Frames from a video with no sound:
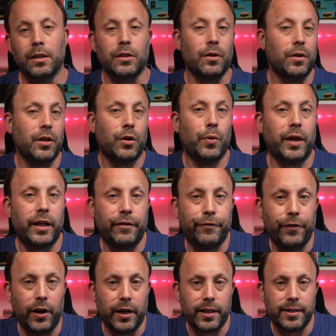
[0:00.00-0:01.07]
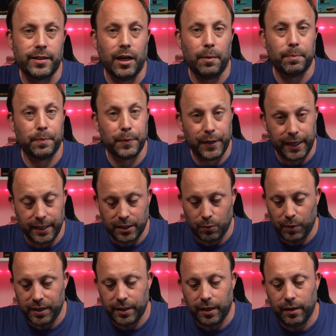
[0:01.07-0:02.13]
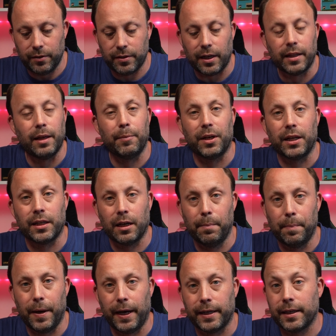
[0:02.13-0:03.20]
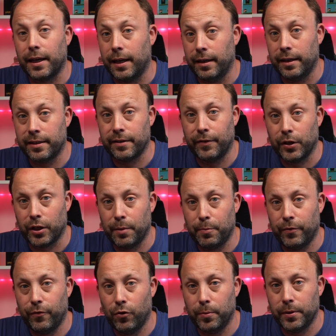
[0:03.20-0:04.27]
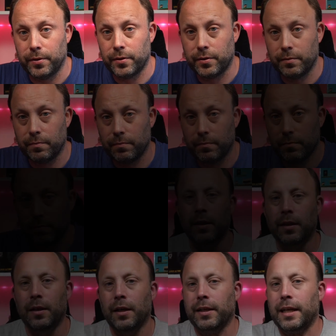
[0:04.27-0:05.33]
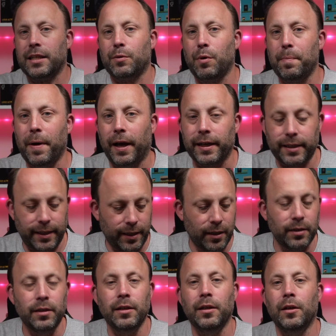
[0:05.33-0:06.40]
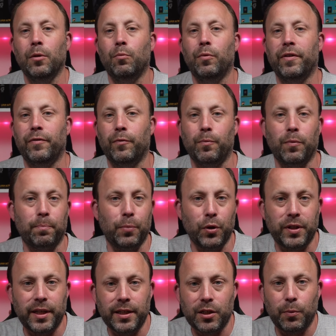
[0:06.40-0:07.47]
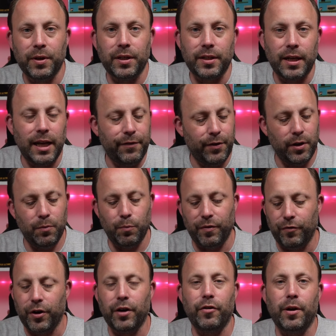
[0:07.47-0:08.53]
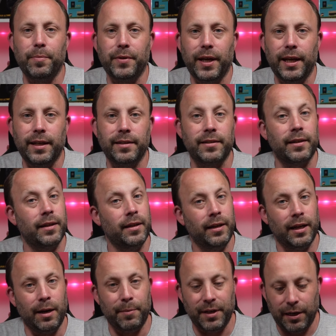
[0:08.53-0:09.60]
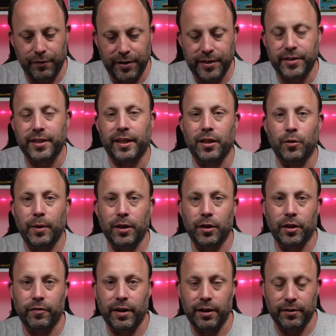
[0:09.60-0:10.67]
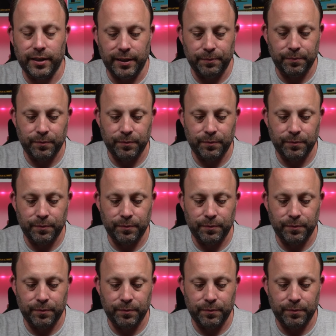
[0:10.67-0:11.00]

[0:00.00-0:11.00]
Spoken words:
So I'm going to quickly fire this up, get into Windows, and then we're going to come back and let's have a look at the performance. Okay, so we're back. We've booted into Windows 11, we've run our updates, and we're now ready to take a quick look around it.